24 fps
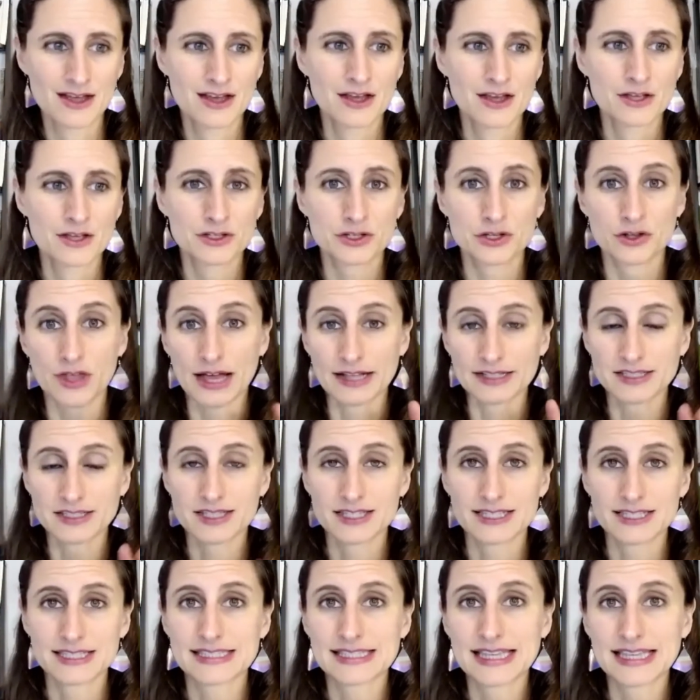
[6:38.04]
So that's
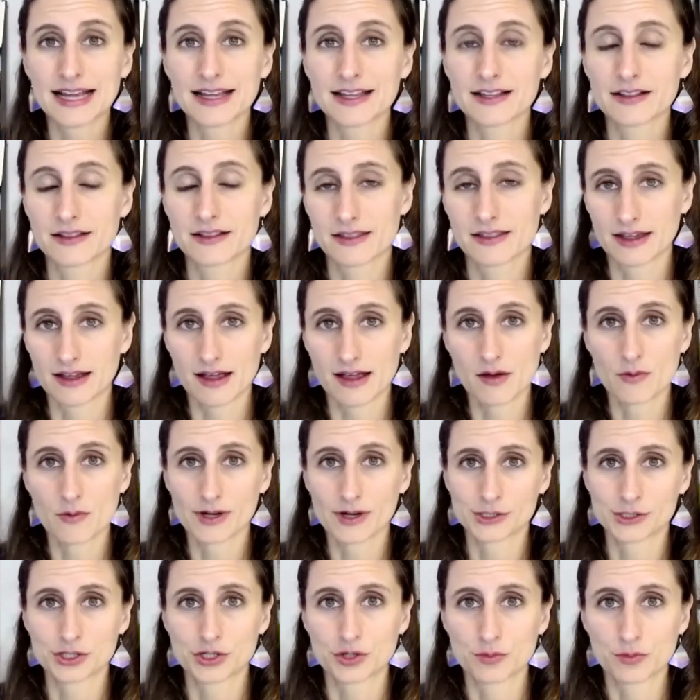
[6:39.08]
the second thing I
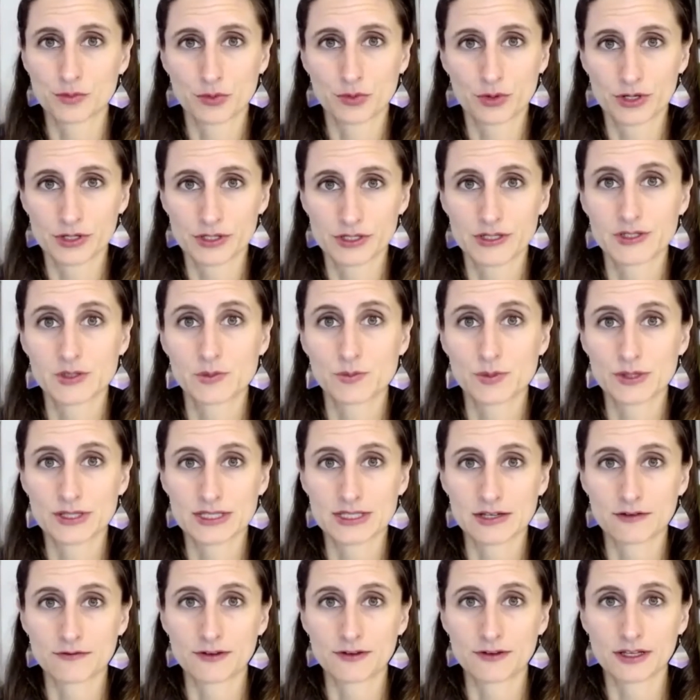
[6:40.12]
want your board to
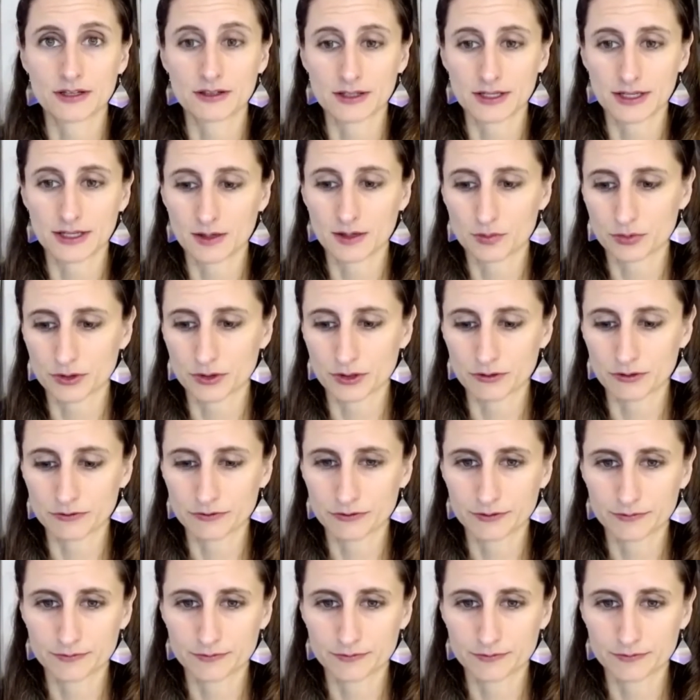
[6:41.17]
specifically approve.